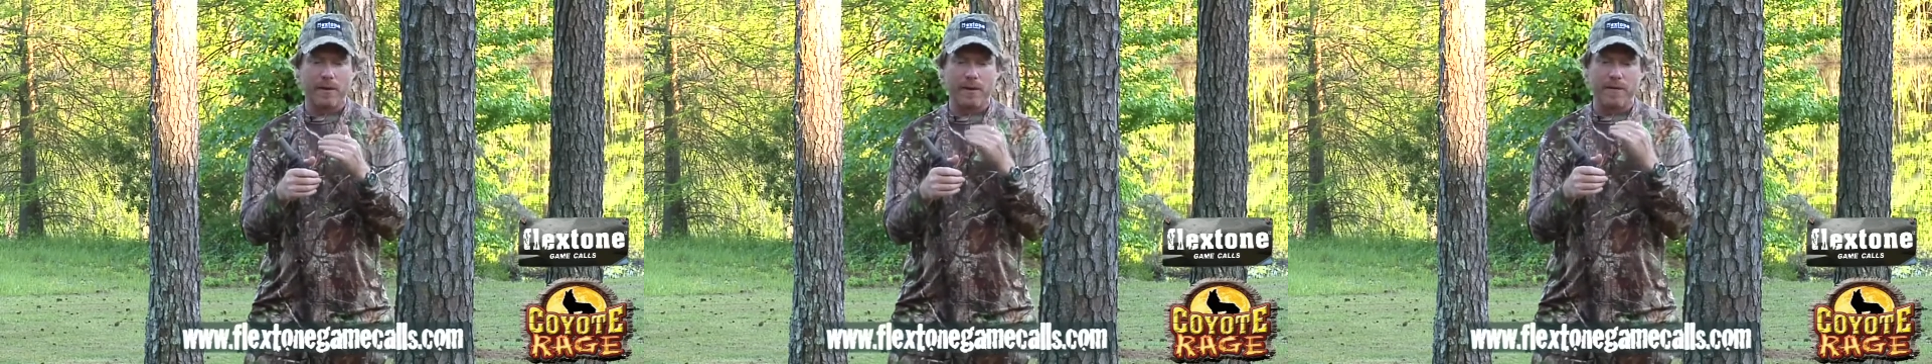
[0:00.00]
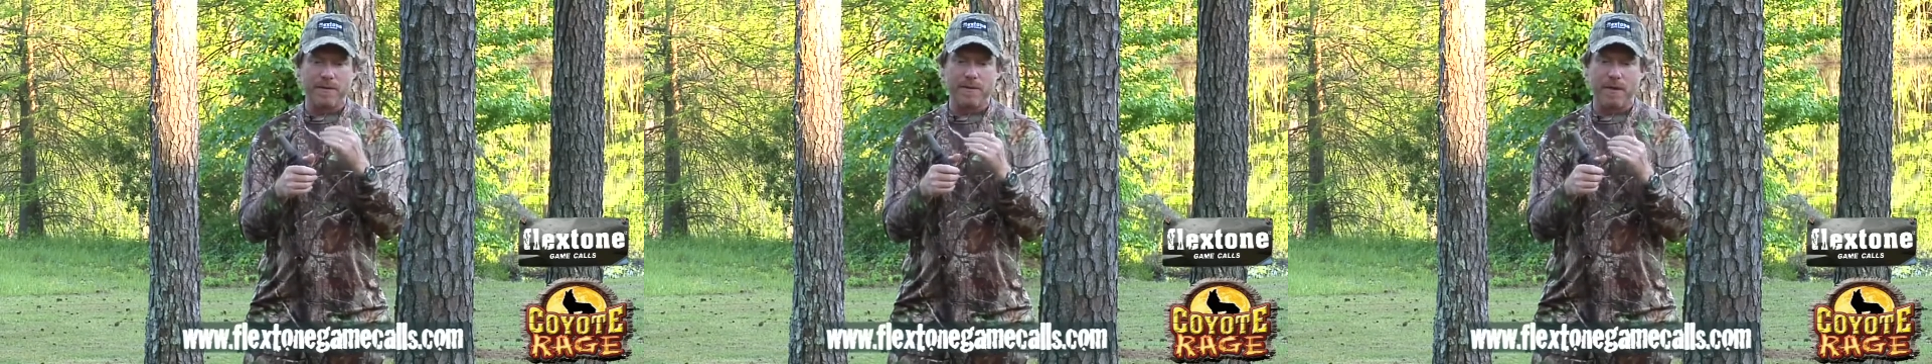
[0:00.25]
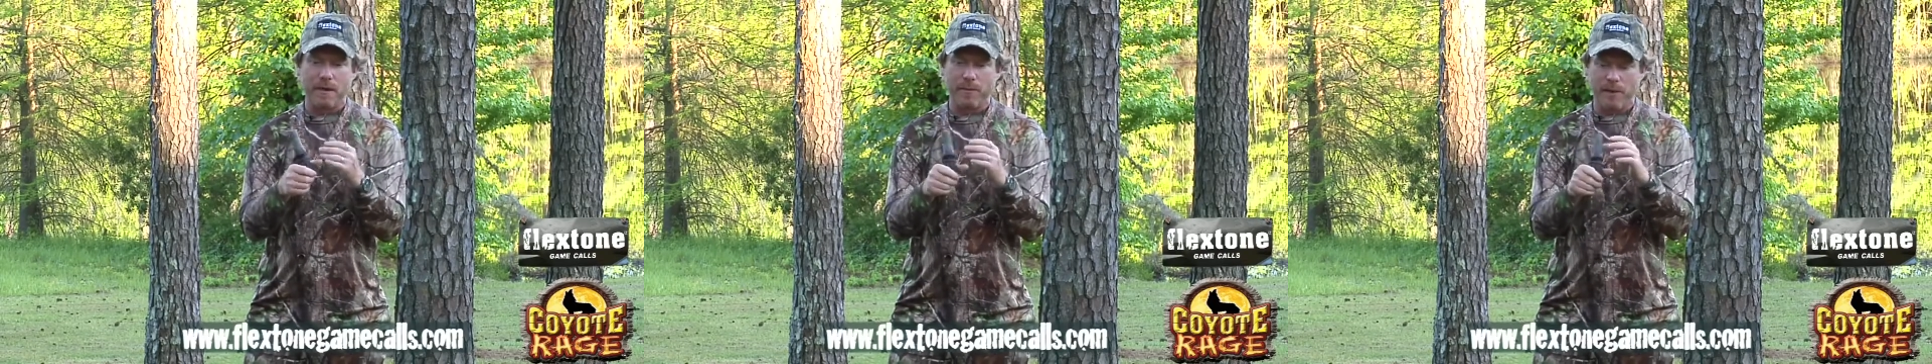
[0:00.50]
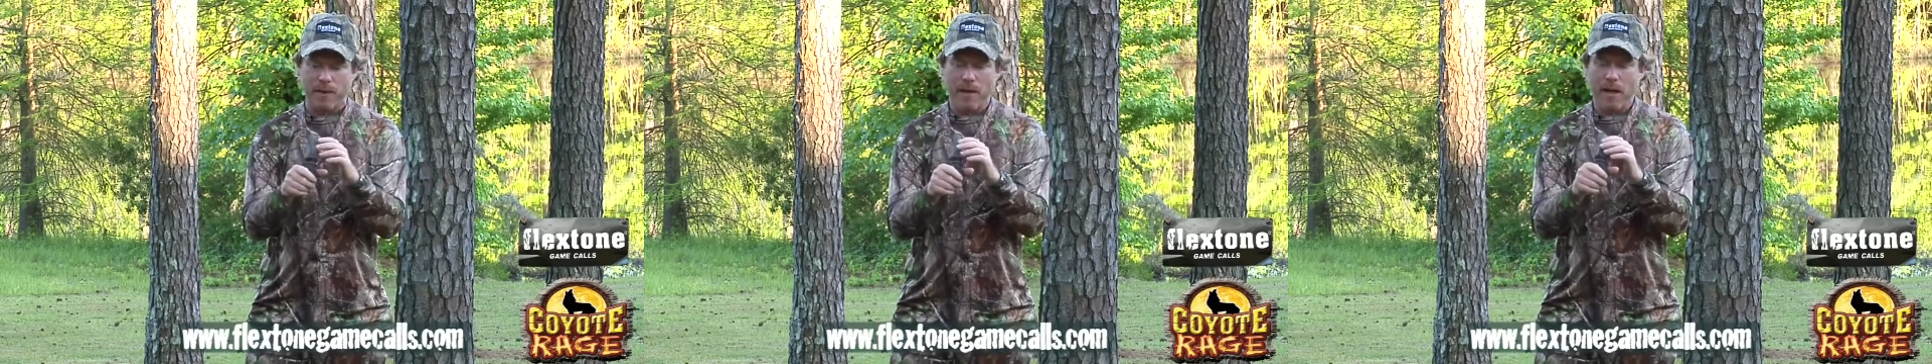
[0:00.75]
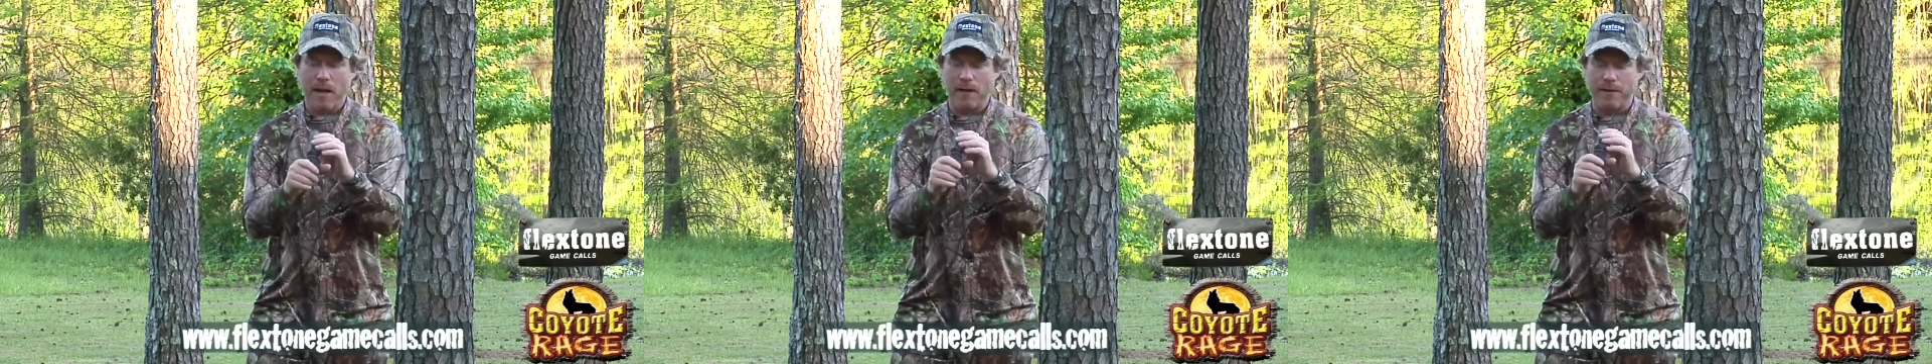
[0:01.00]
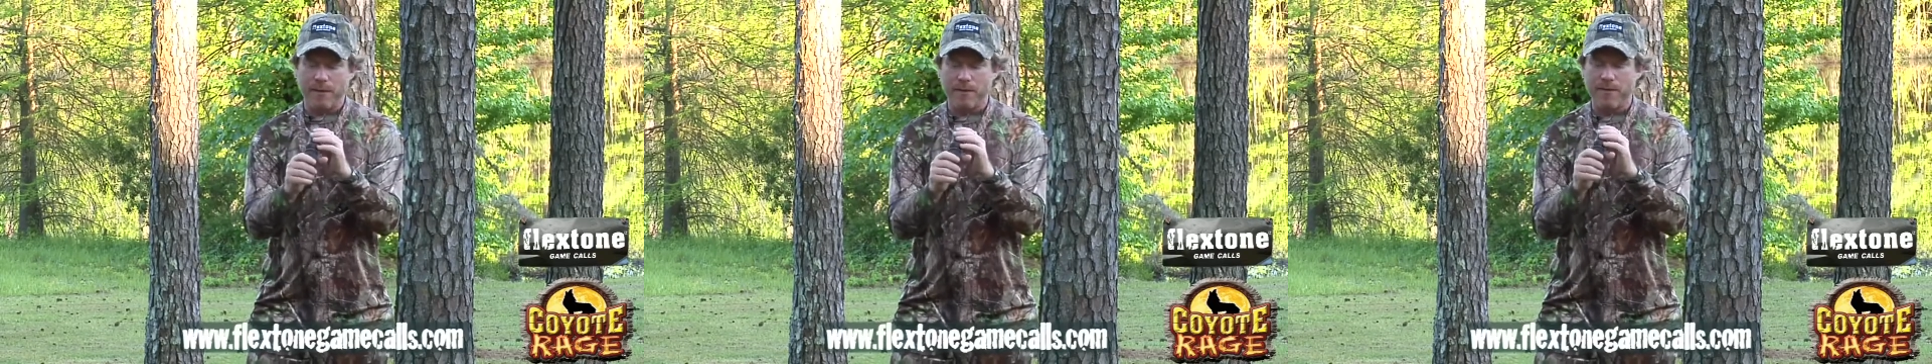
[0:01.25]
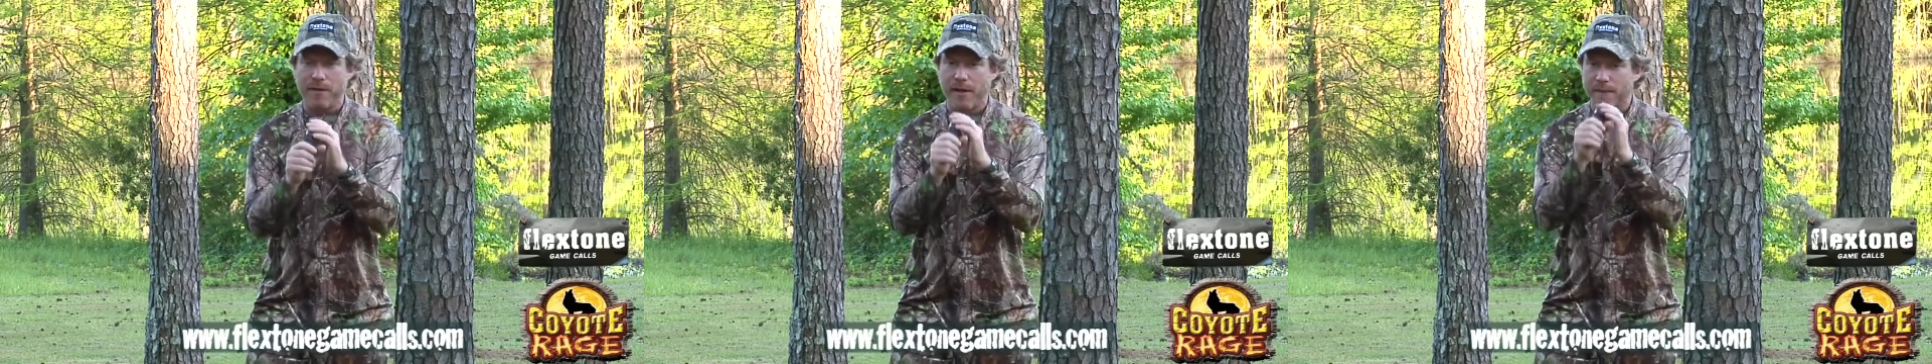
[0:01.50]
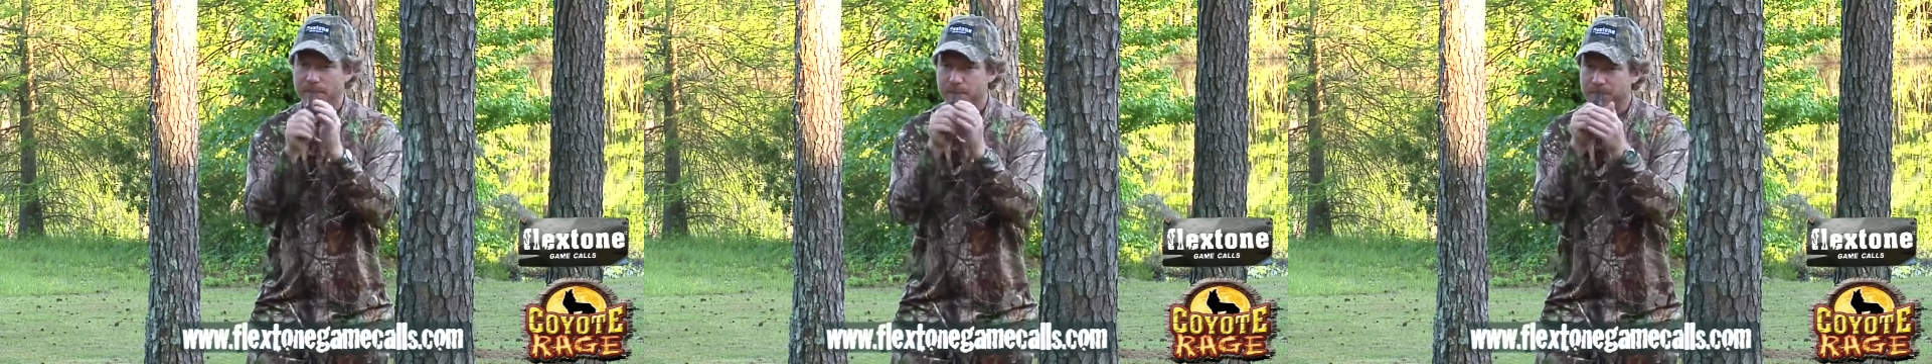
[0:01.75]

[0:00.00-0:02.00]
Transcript: in this thing, but I'll demonstrate.